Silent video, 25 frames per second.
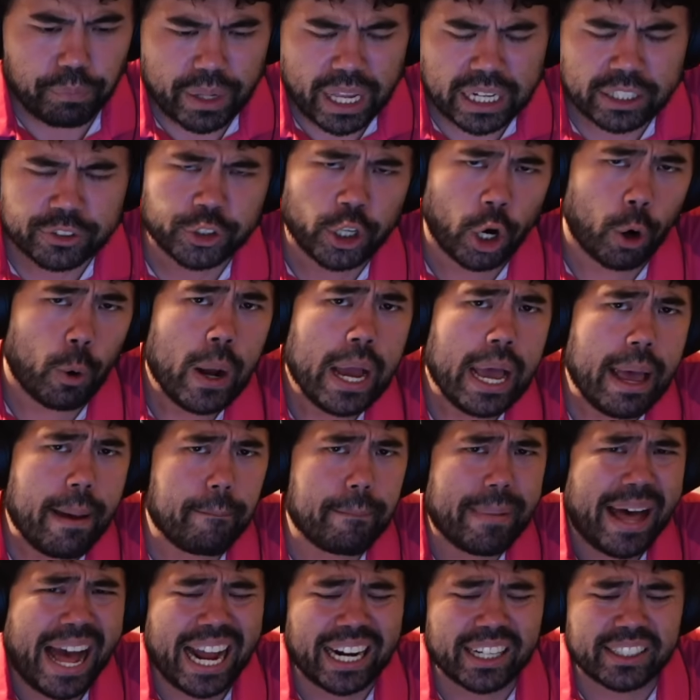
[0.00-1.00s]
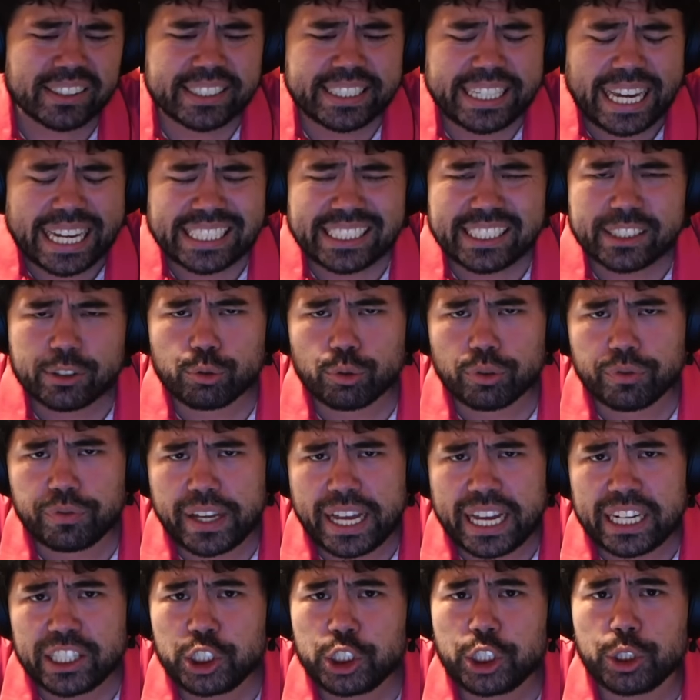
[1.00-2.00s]
So Magnus gets his
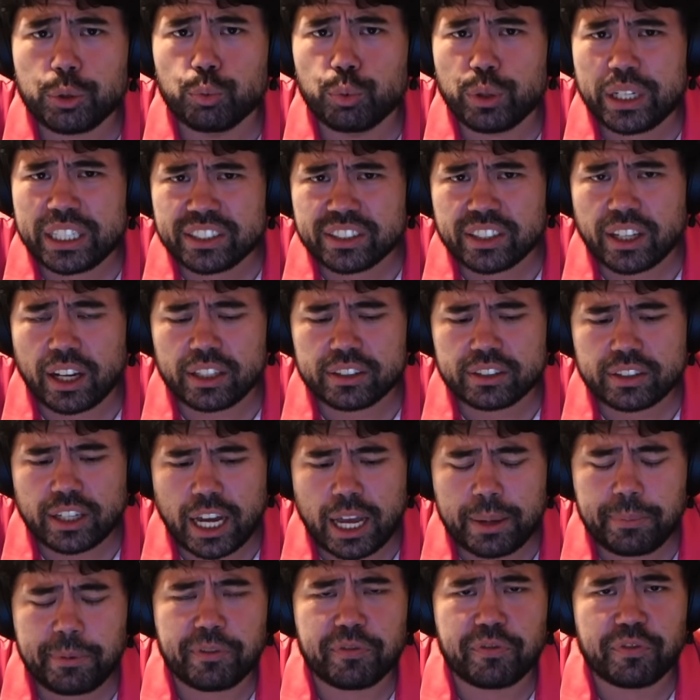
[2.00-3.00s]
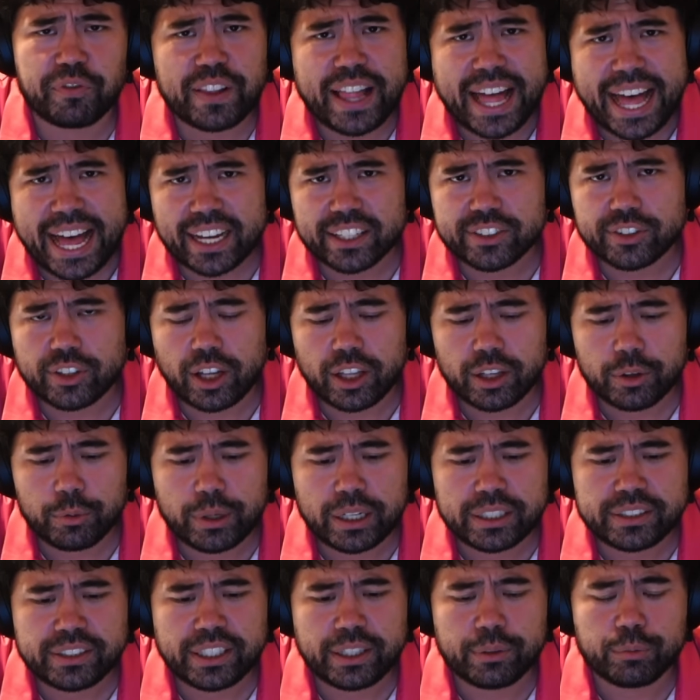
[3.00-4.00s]
revenge. He wins on time. He flags
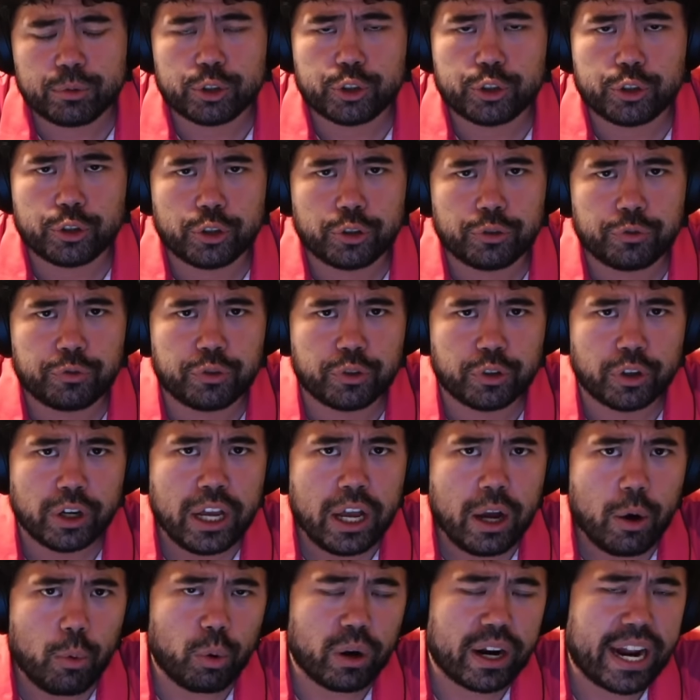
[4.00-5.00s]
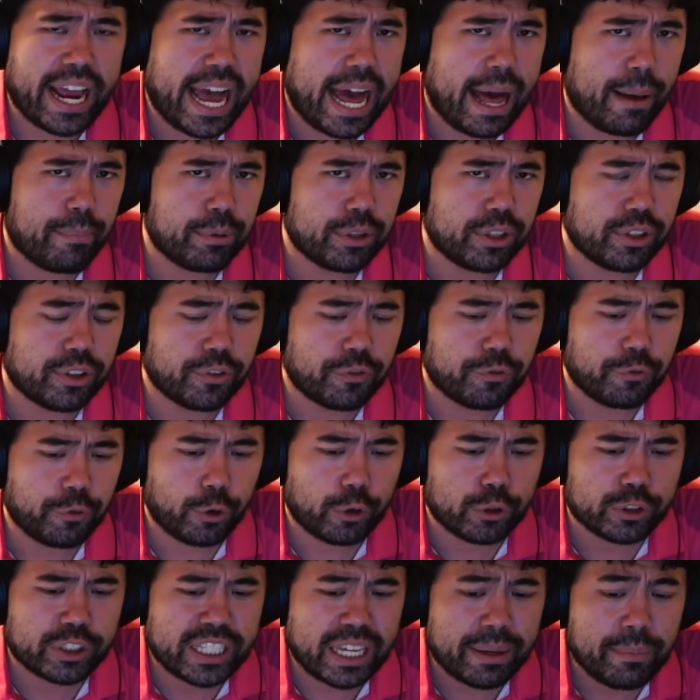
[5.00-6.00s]
Alireza in return for what happened in the
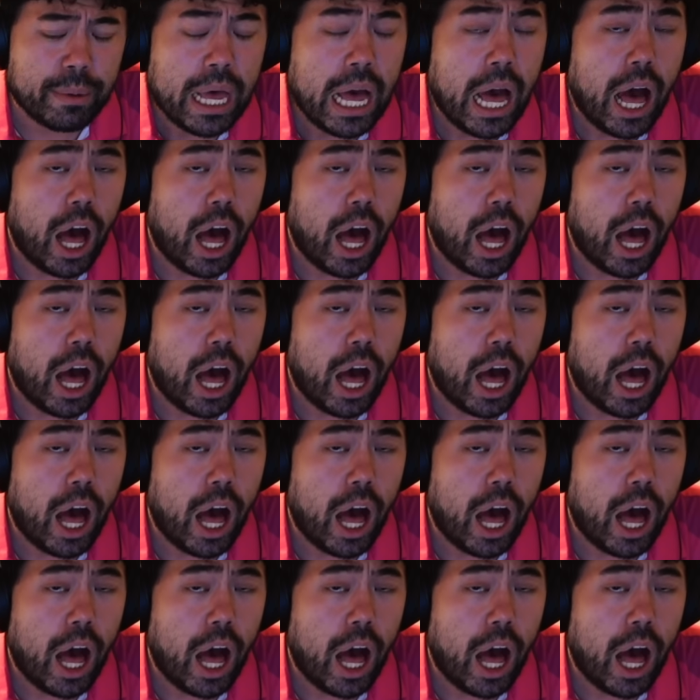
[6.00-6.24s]
first game.